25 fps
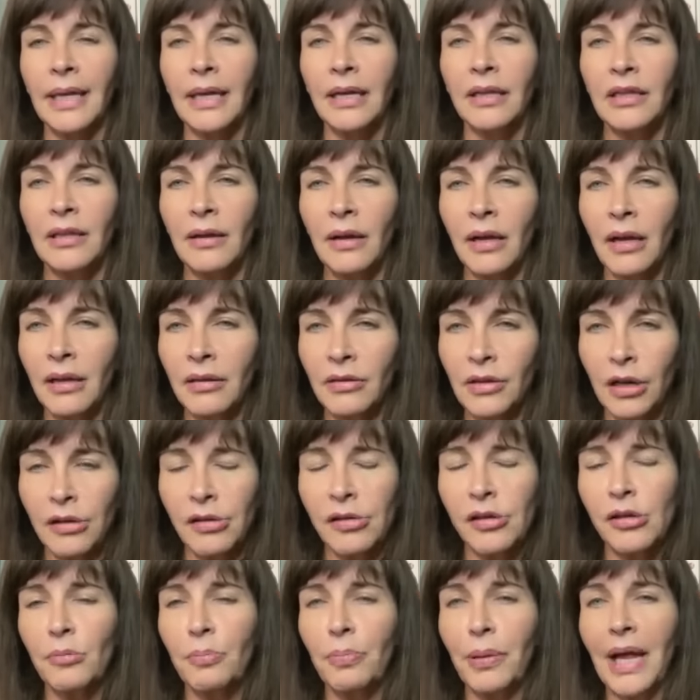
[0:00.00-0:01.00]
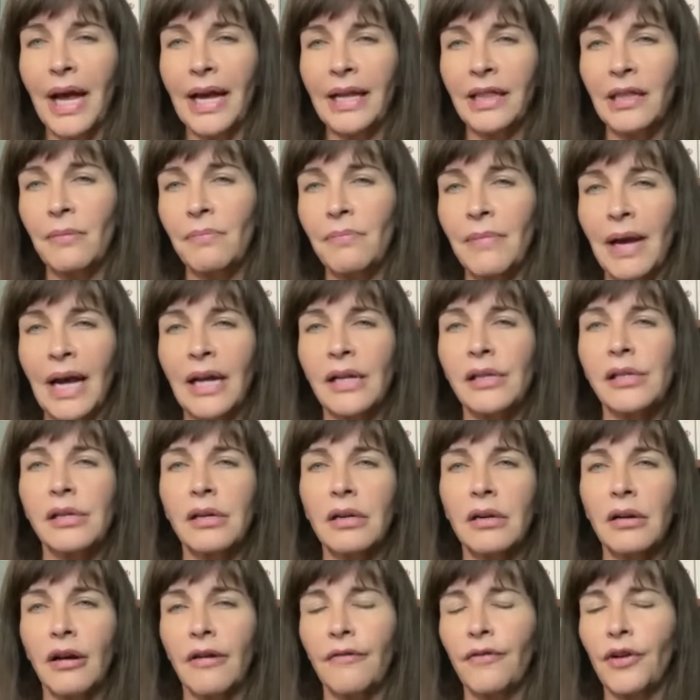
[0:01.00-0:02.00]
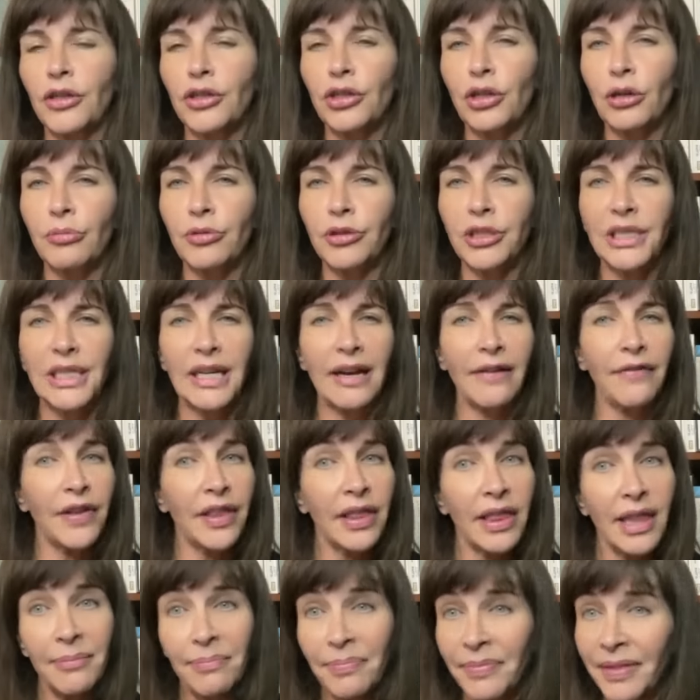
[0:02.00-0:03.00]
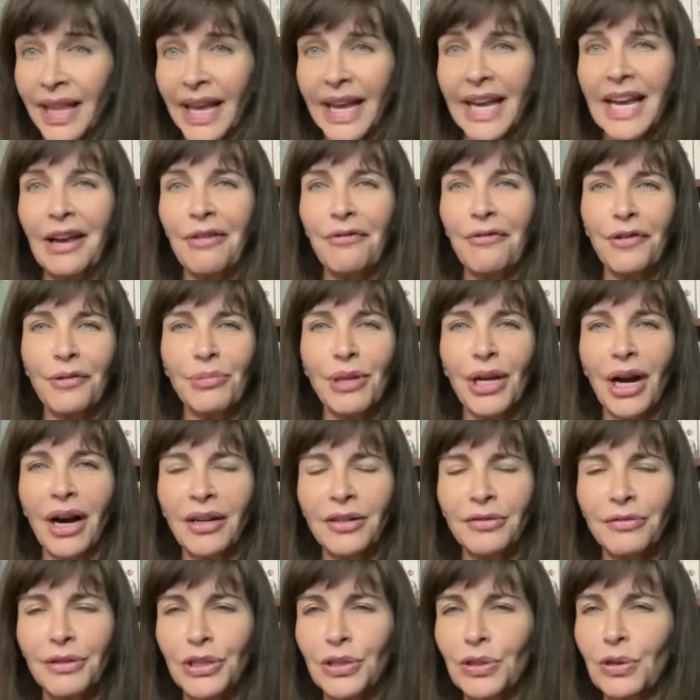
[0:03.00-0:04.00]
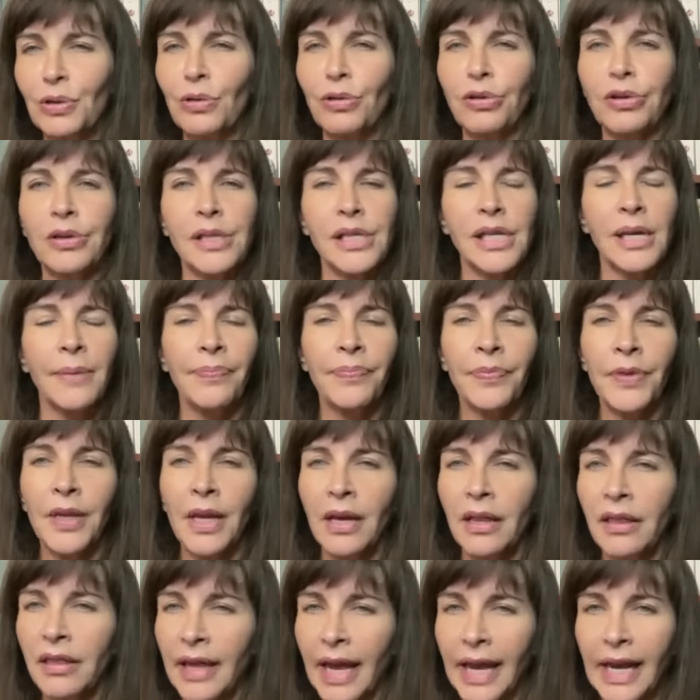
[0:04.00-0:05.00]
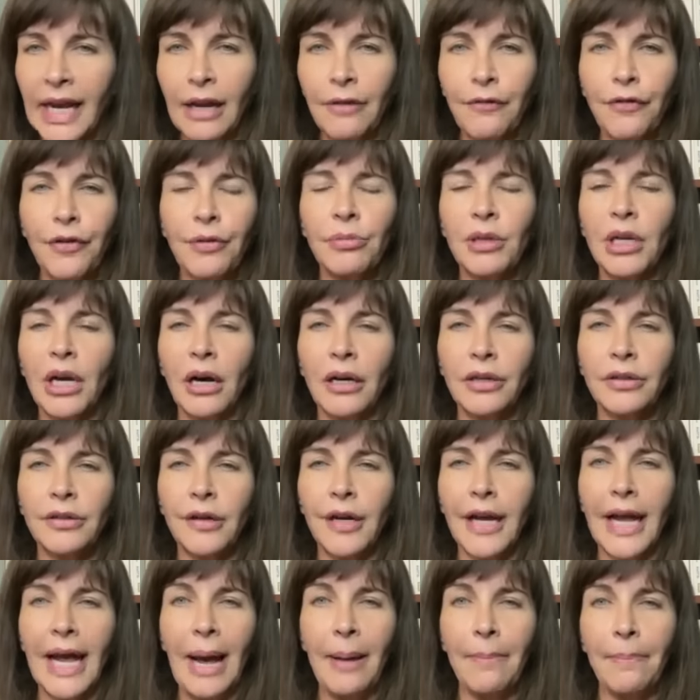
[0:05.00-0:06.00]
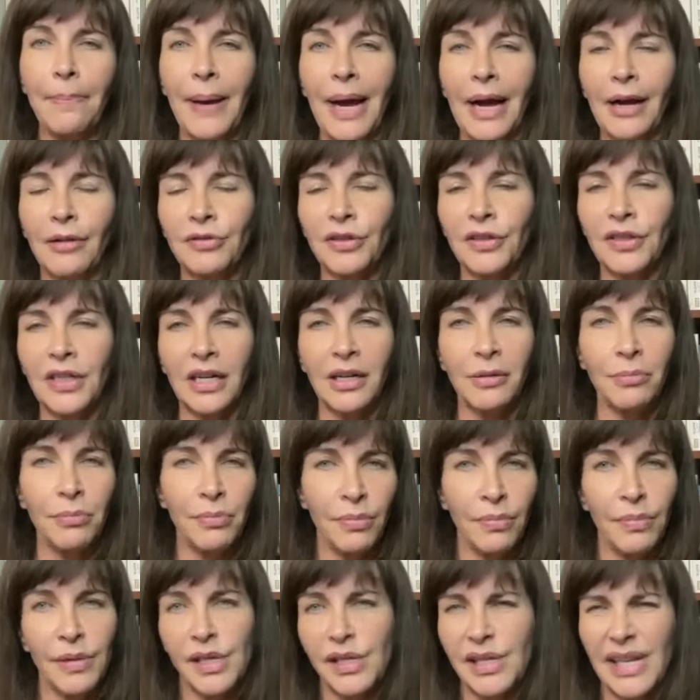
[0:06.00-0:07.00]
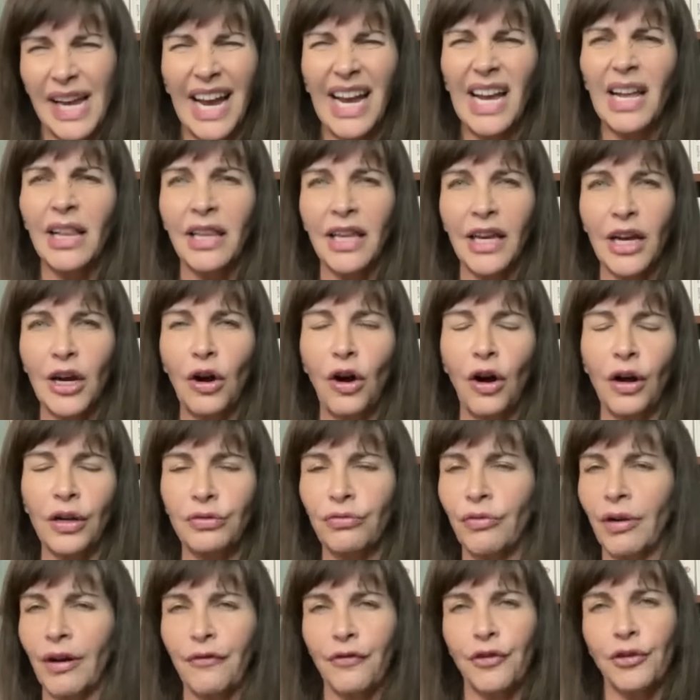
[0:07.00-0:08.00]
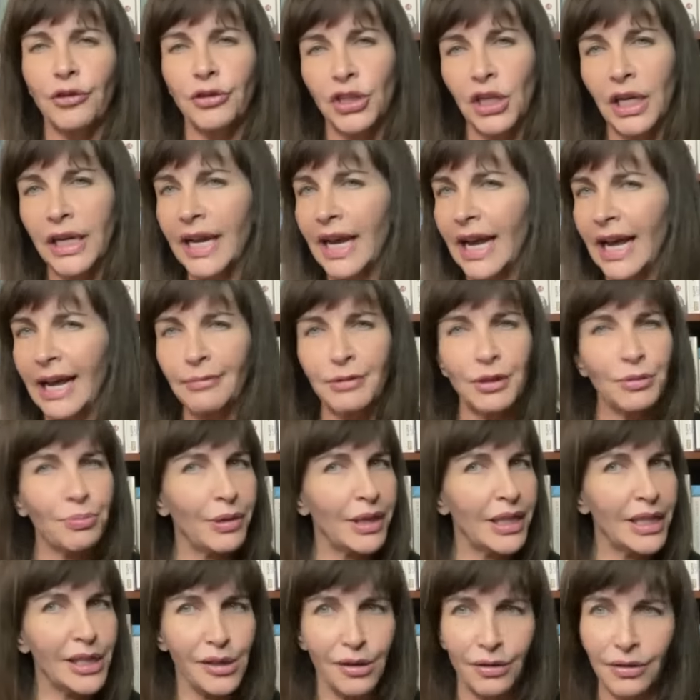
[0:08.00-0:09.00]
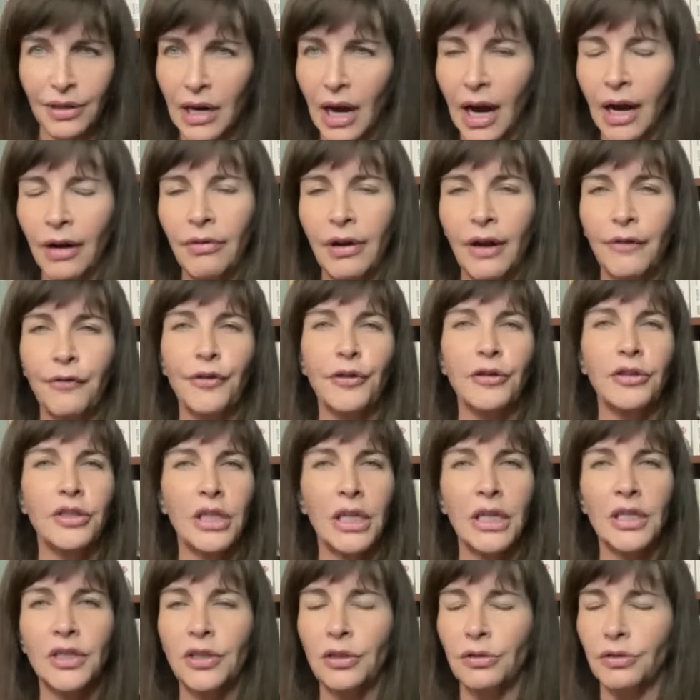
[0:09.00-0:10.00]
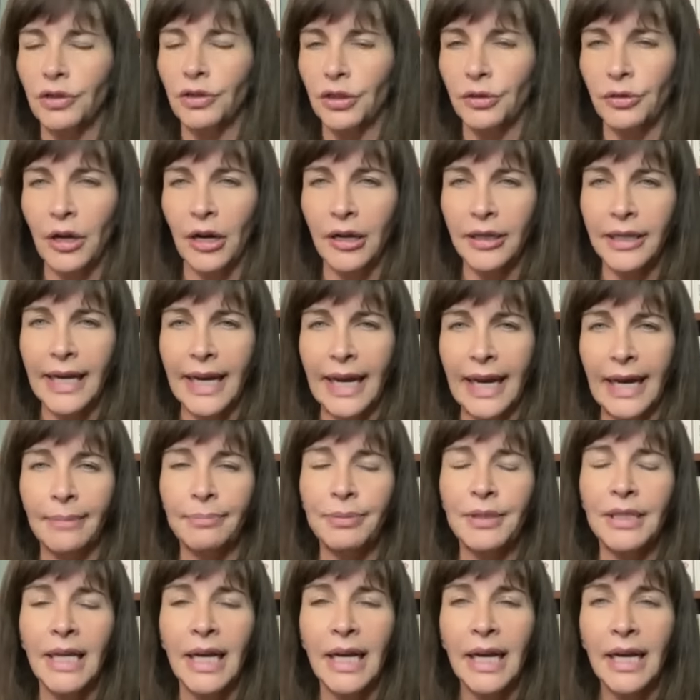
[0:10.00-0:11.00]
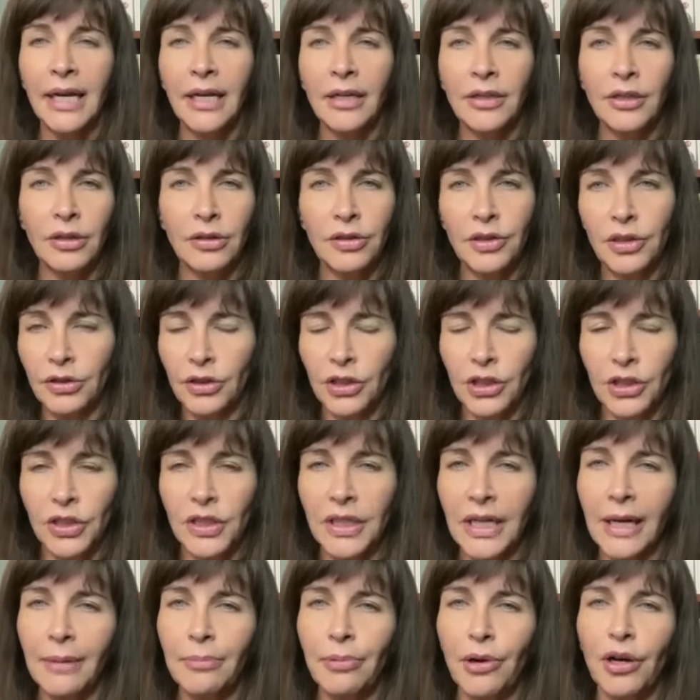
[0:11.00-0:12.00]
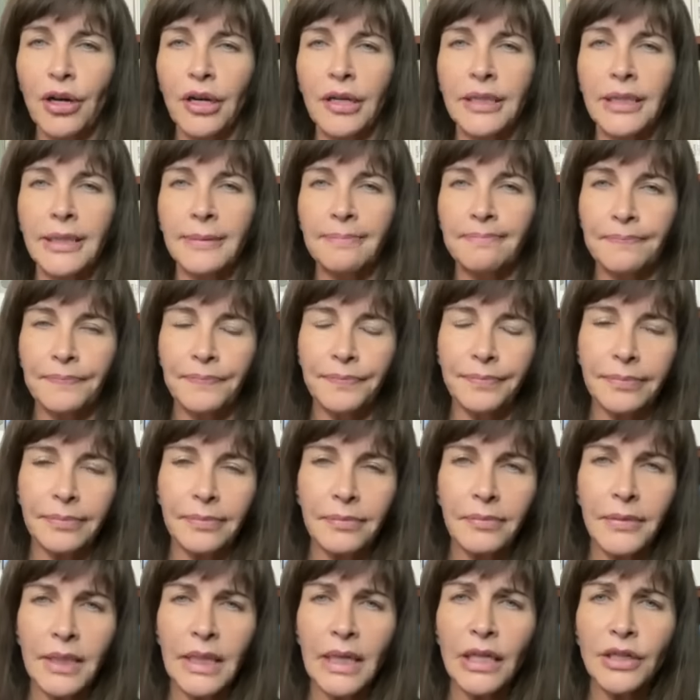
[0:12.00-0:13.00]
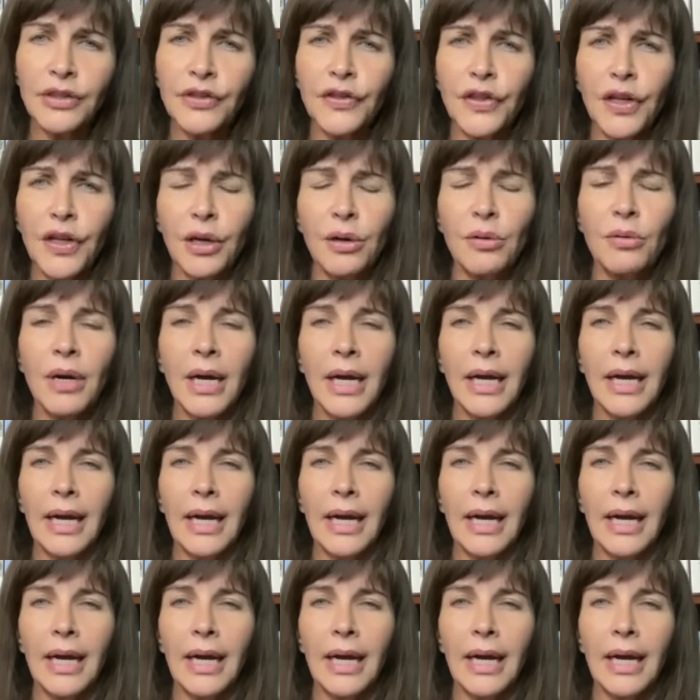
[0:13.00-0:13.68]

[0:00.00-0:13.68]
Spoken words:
those who planned the massacre of October 7th, they came from the UNRWA schools. They came from the UNRWA compounds that are mistakenly called refugee camps, but these are not refugees. Those are not camps. Those are just neighborhoods. So